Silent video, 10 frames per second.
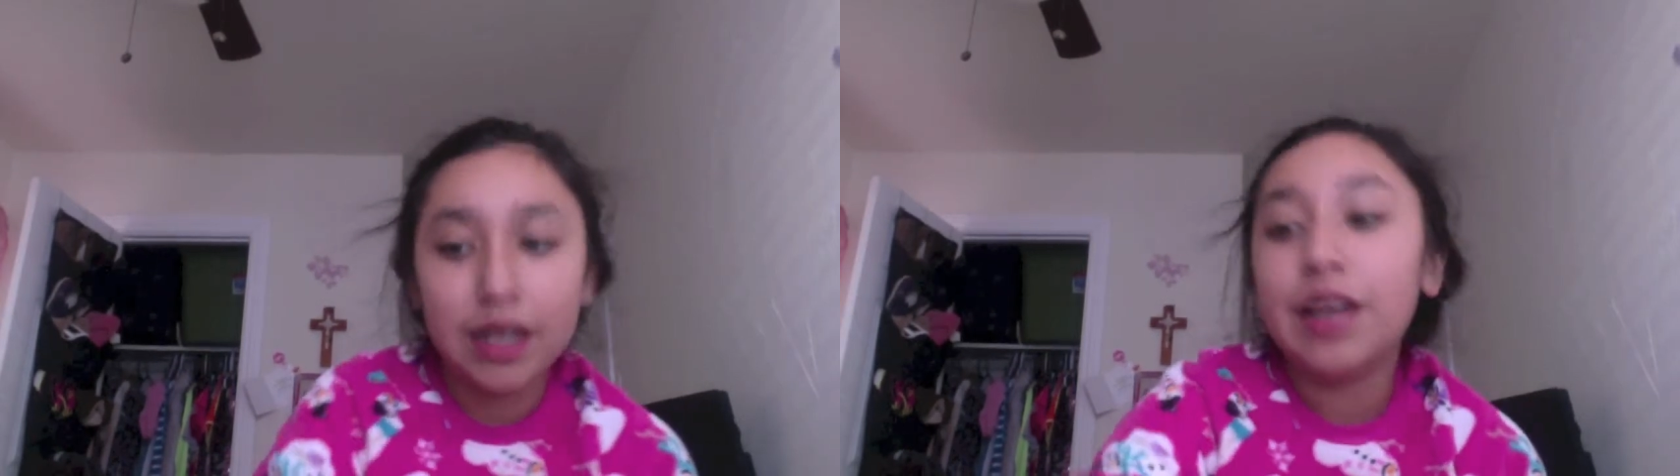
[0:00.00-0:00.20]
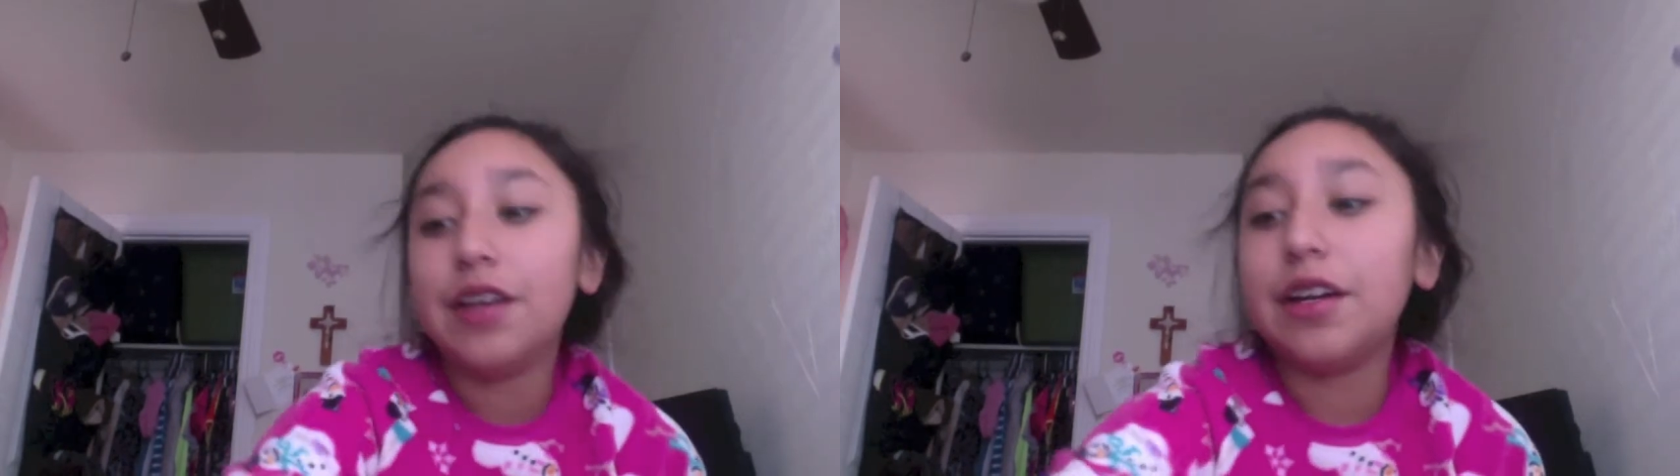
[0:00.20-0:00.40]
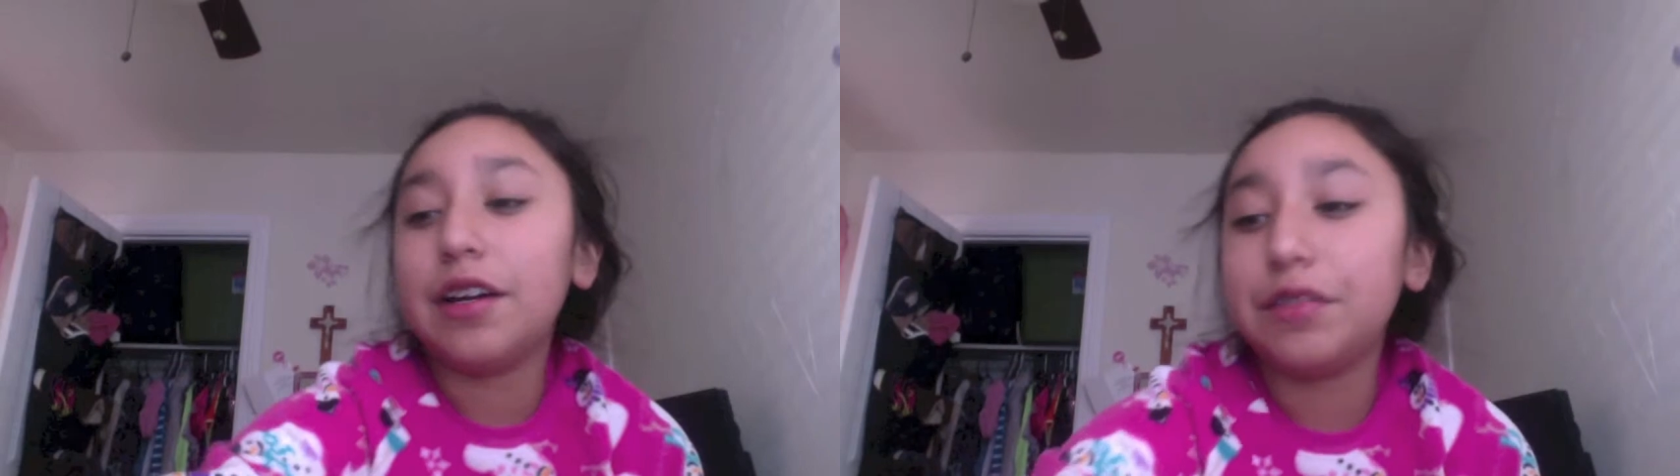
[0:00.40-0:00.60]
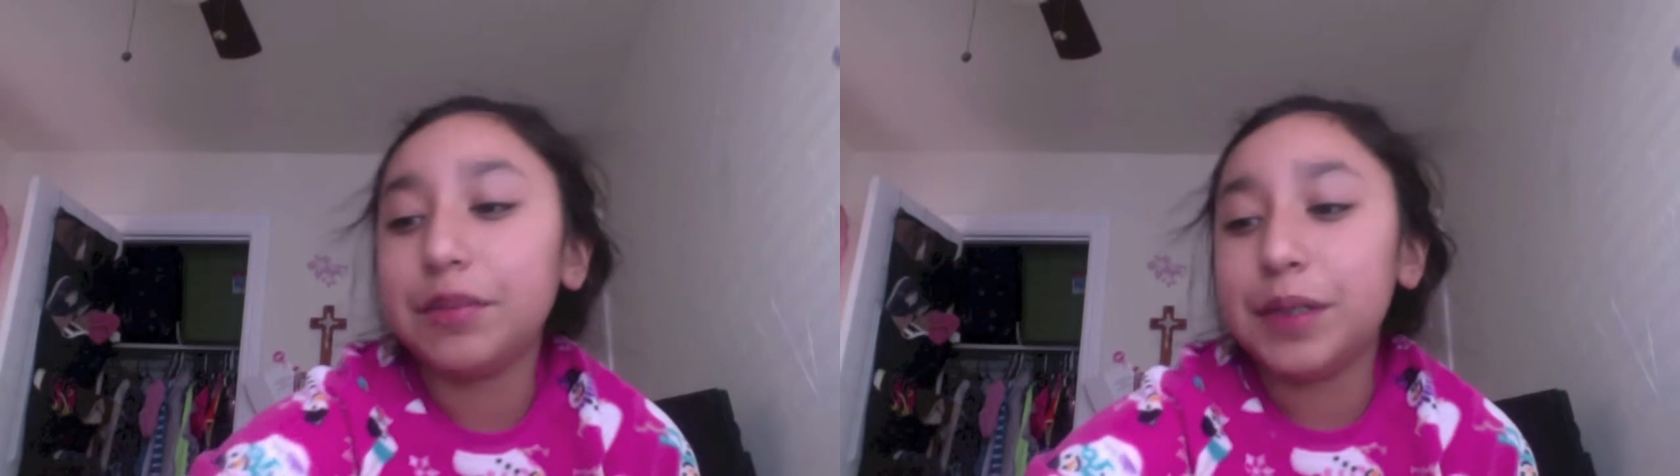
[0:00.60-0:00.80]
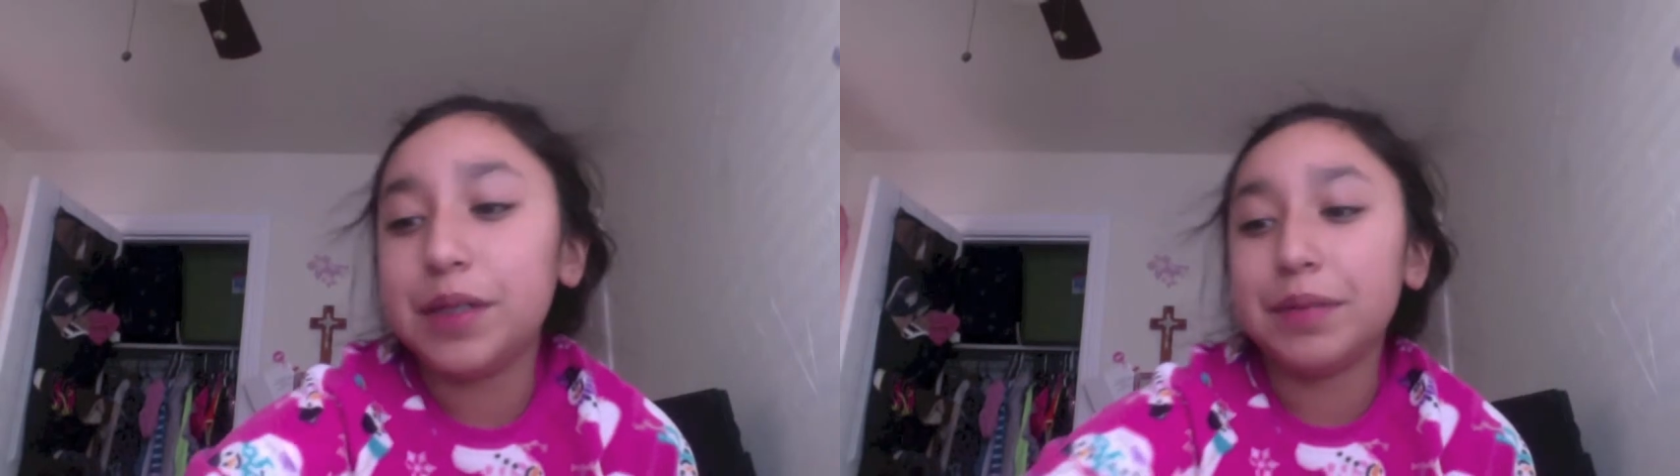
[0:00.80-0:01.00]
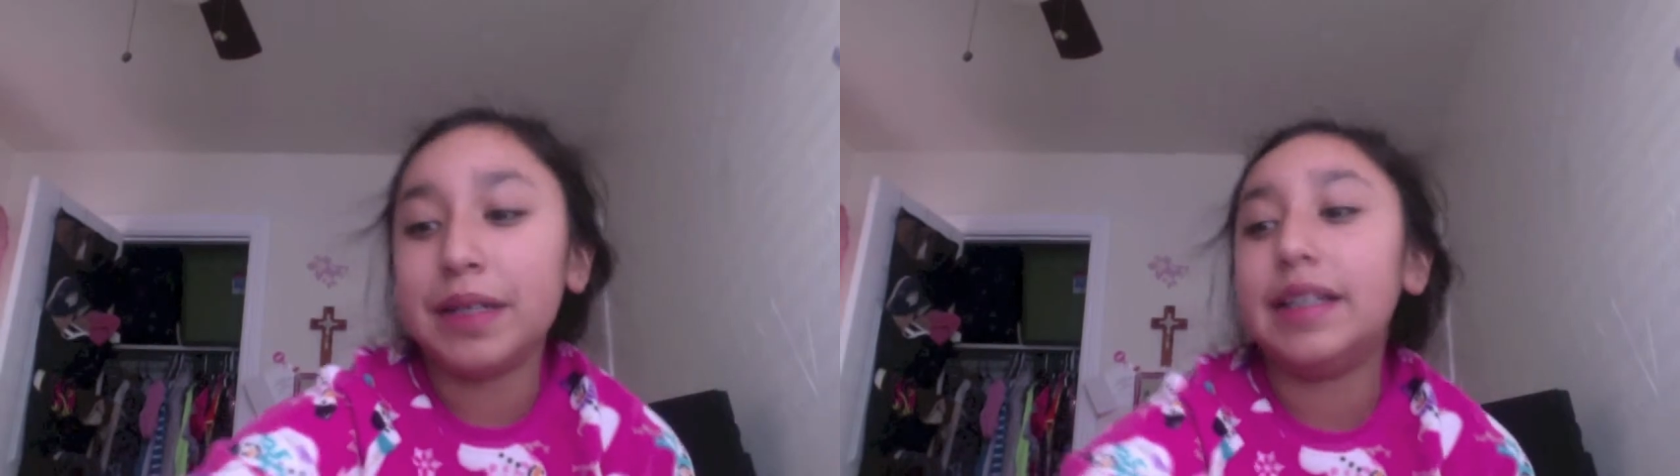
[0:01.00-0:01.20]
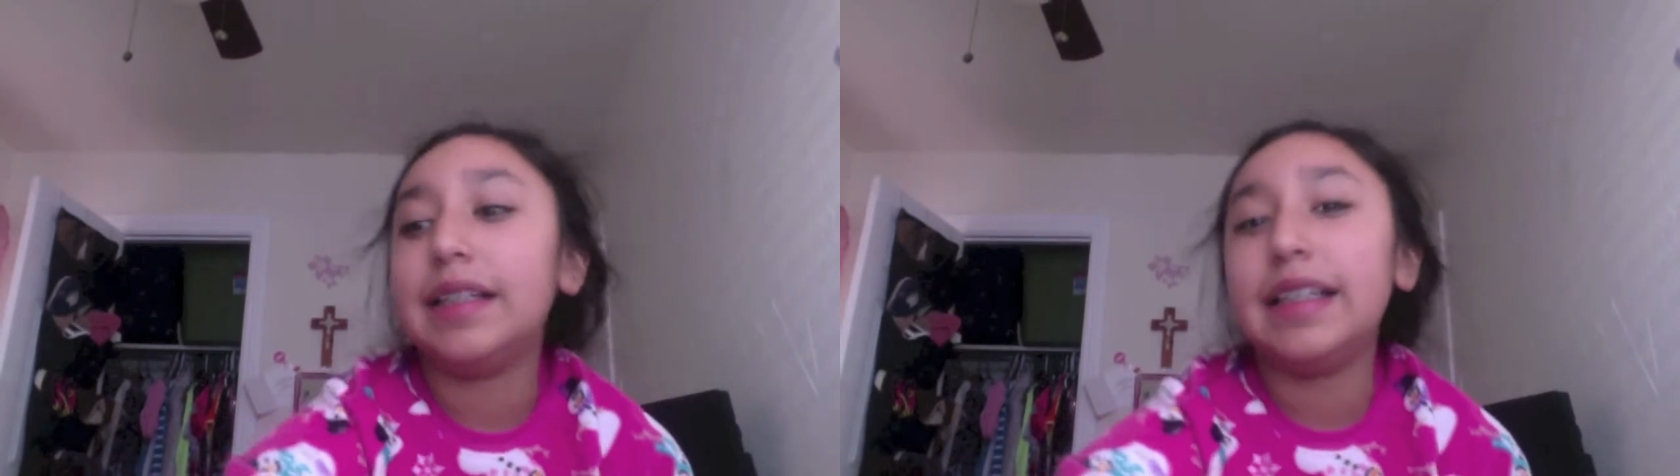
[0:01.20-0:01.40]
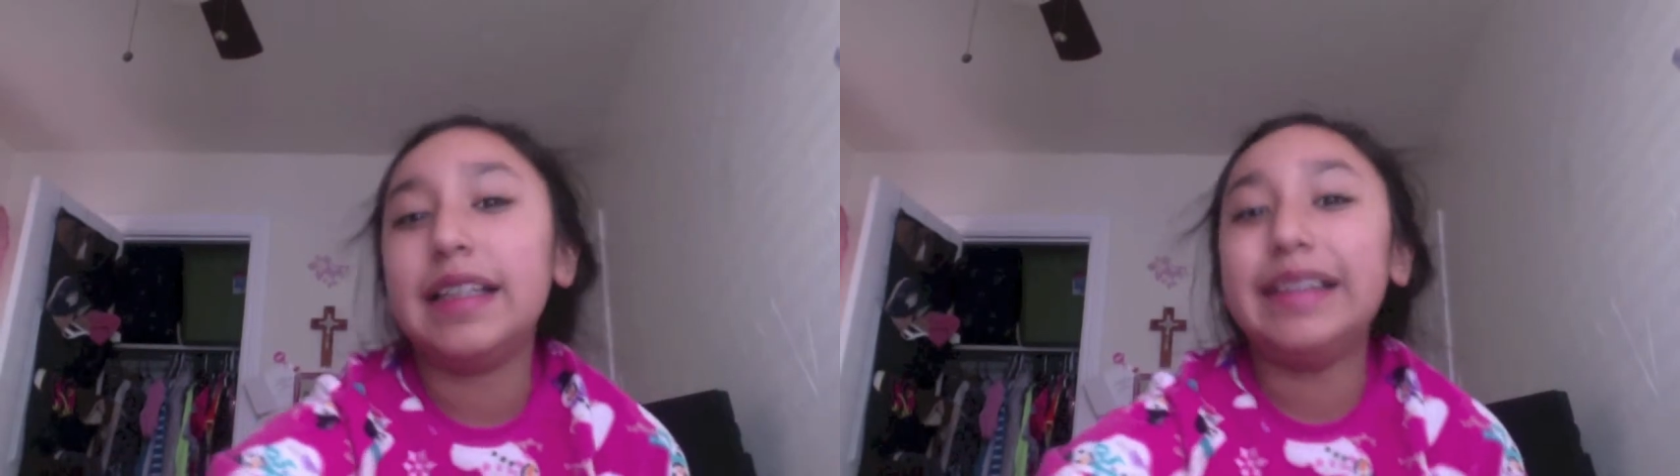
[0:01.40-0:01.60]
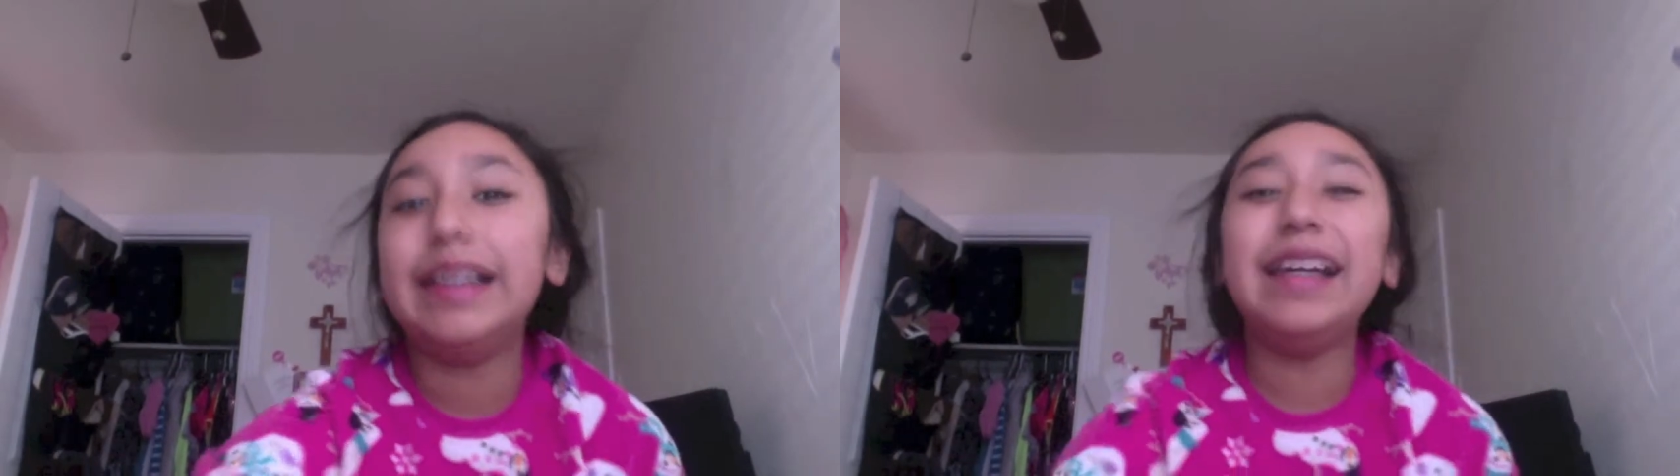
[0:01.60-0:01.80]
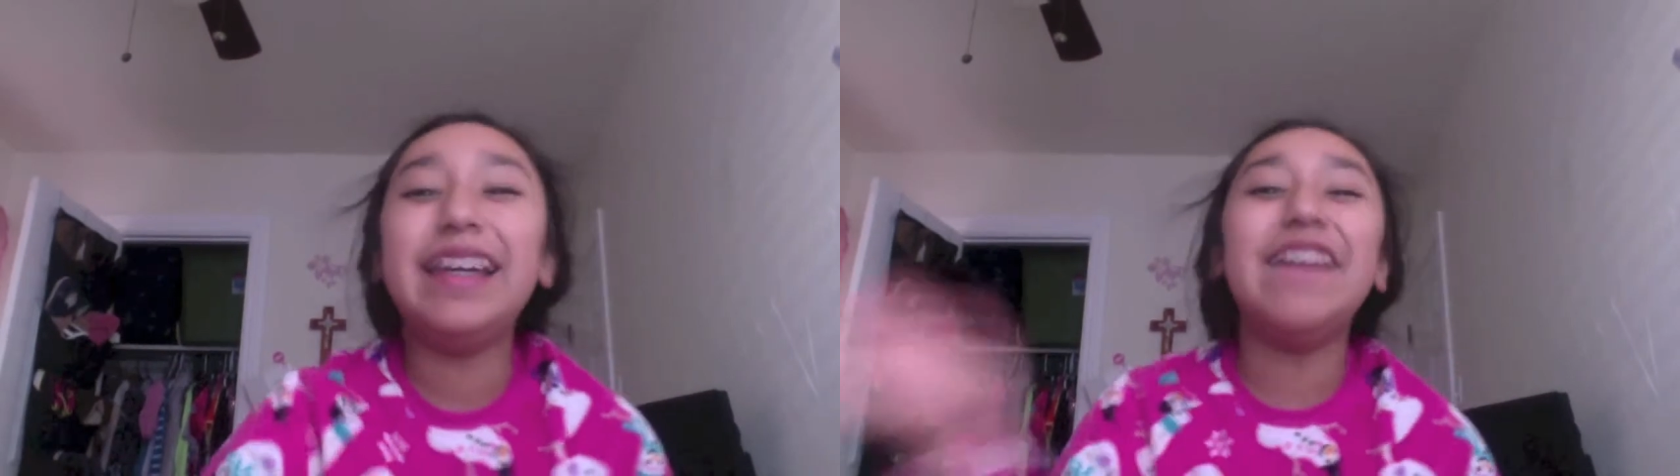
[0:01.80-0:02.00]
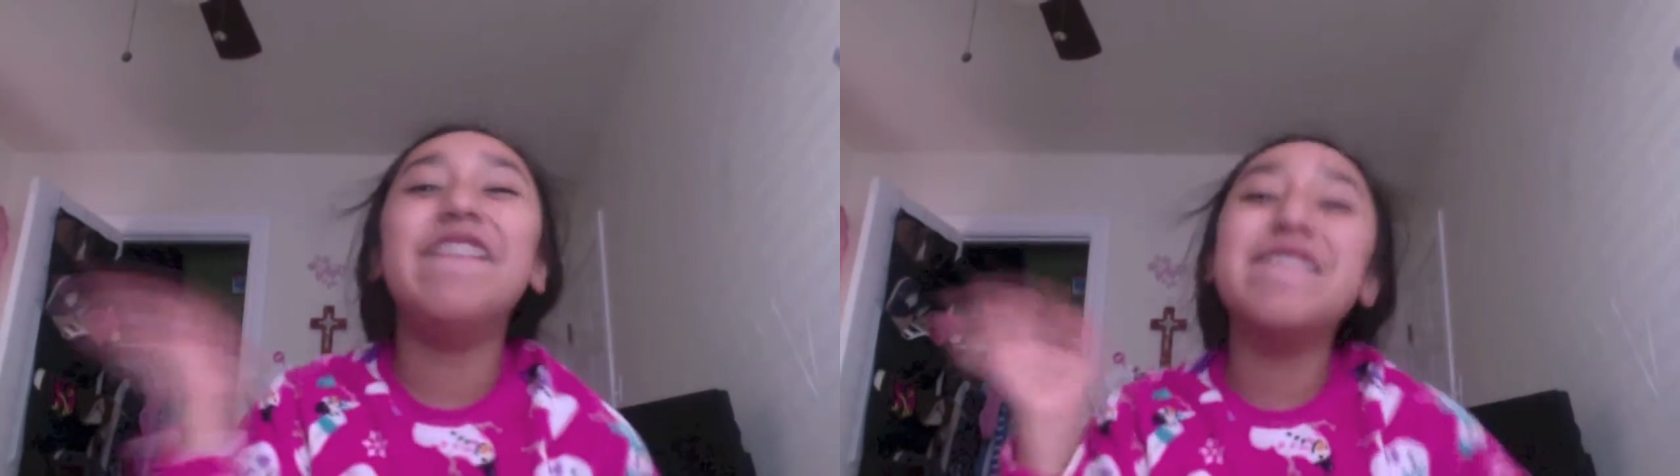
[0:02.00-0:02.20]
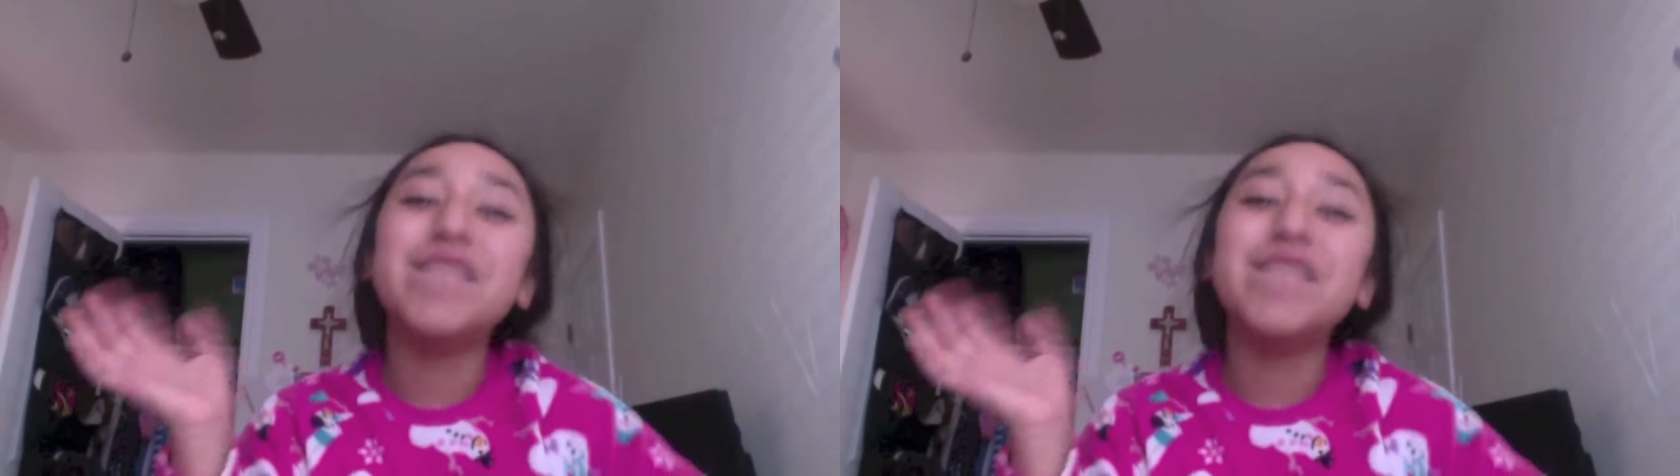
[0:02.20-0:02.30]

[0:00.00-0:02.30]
You're not from here, but thank you.